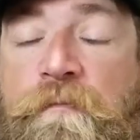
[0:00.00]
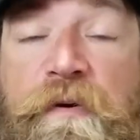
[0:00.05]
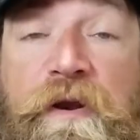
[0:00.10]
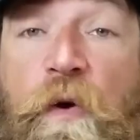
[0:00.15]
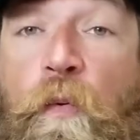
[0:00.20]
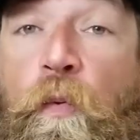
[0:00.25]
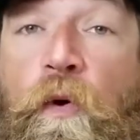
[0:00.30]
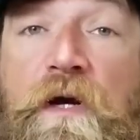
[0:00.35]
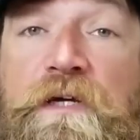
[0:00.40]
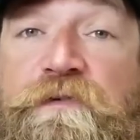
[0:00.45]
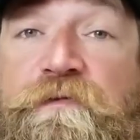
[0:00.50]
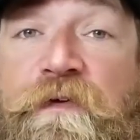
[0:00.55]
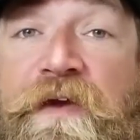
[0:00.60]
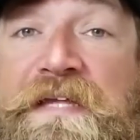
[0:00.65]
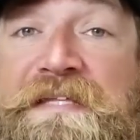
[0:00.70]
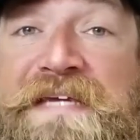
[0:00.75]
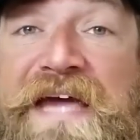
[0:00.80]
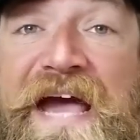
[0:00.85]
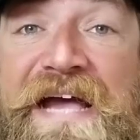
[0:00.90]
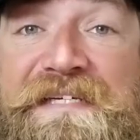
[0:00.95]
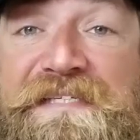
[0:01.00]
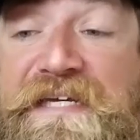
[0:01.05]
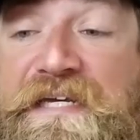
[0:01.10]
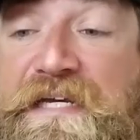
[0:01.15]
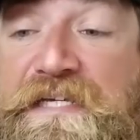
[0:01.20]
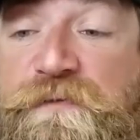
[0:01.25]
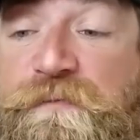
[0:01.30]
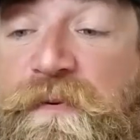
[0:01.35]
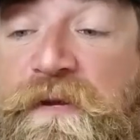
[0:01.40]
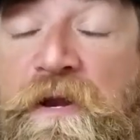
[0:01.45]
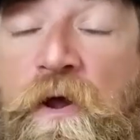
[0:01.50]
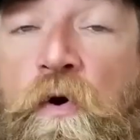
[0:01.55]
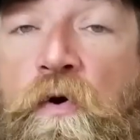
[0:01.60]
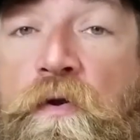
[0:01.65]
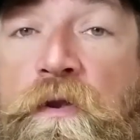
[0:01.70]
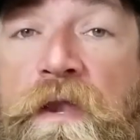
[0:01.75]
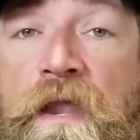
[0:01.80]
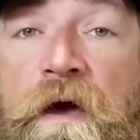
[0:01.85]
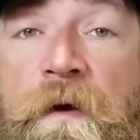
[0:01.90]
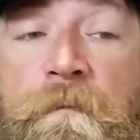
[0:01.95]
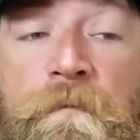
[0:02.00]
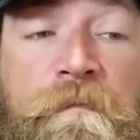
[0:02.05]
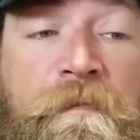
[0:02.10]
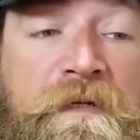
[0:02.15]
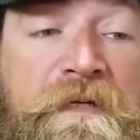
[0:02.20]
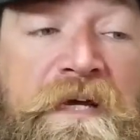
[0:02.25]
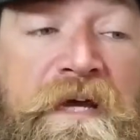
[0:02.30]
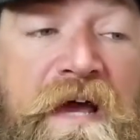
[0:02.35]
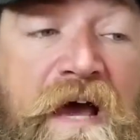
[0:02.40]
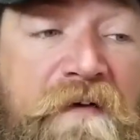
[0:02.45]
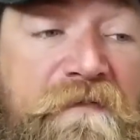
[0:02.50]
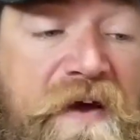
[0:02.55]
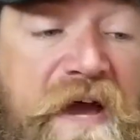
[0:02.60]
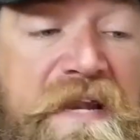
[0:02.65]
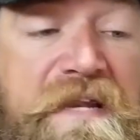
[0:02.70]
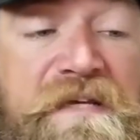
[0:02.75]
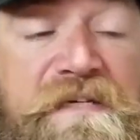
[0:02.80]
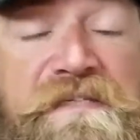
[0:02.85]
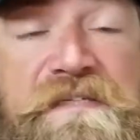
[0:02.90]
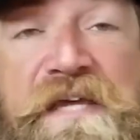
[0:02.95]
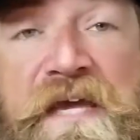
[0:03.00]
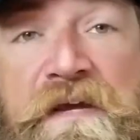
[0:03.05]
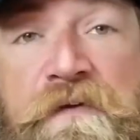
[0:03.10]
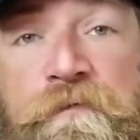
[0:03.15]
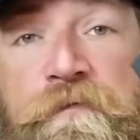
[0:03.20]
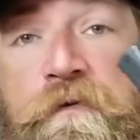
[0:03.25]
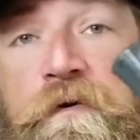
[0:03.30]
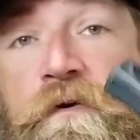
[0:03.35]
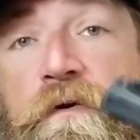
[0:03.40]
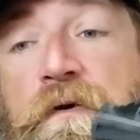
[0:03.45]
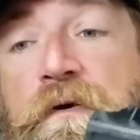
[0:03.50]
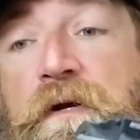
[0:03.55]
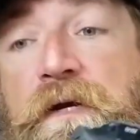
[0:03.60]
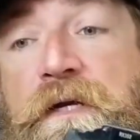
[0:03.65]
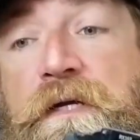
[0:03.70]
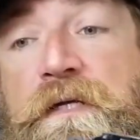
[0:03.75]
But it works fantastic. It's been holding up. I've had this thing for,